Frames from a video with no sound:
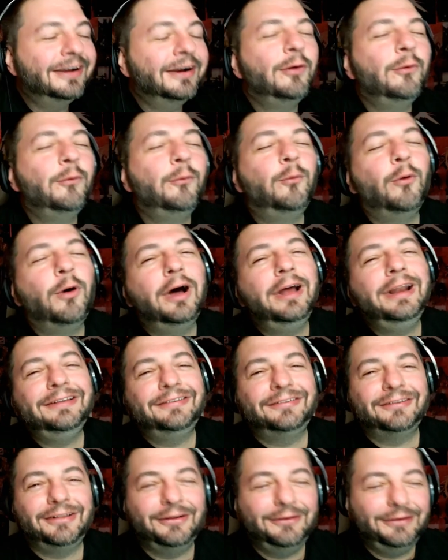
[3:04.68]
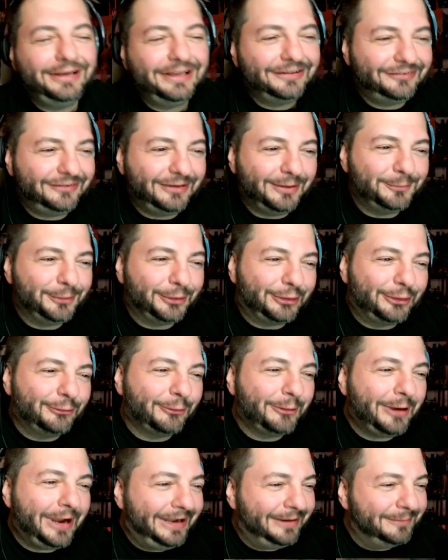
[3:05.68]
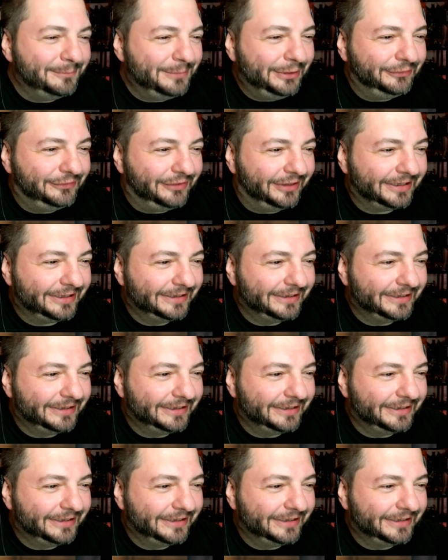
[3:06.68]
One is the loneliest number. Great music.